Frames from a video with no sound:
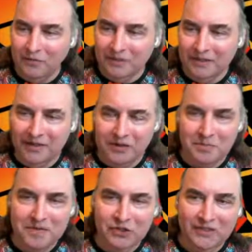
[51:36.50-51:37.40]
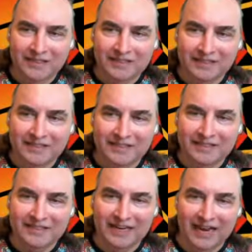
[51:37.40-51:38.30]
will say that omniscience doesn't
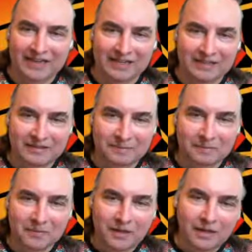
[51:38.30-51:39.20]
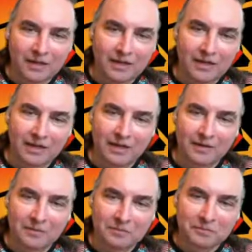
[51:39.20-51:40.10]
scale.
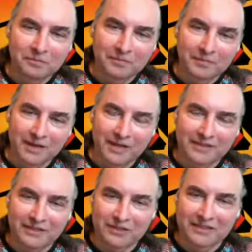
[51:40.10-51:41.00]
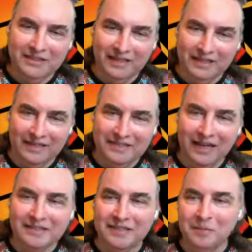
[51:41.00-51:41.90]
because it
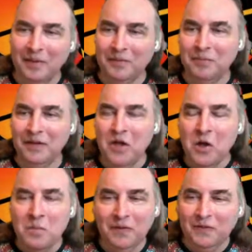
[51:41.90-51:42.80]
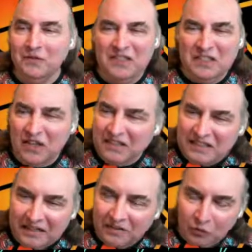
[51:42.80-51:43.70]
doesn't. But there's a
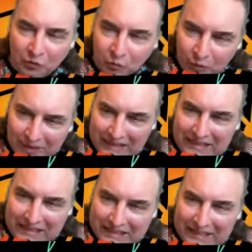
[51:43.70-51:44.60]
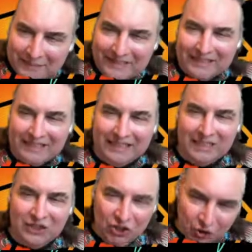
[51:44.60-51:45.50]
really
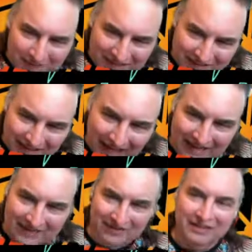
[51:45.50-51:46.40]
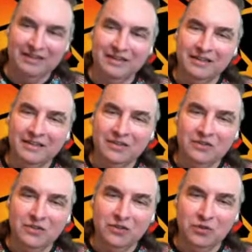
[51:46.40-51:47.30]
deep-seated human desire
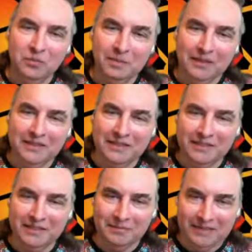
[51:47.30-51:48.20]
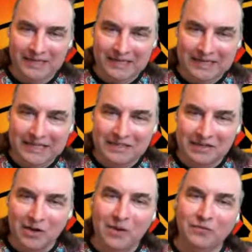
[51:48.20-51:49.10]
to build systems that need to
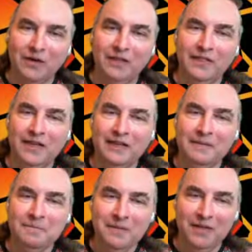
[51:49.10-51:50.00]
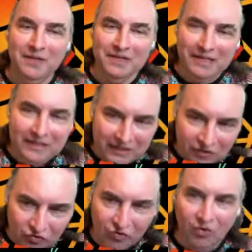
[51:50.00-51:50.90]
know everything and that need to
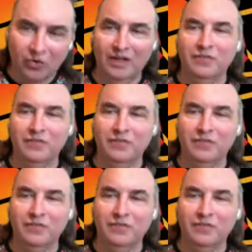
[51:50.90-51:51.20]
control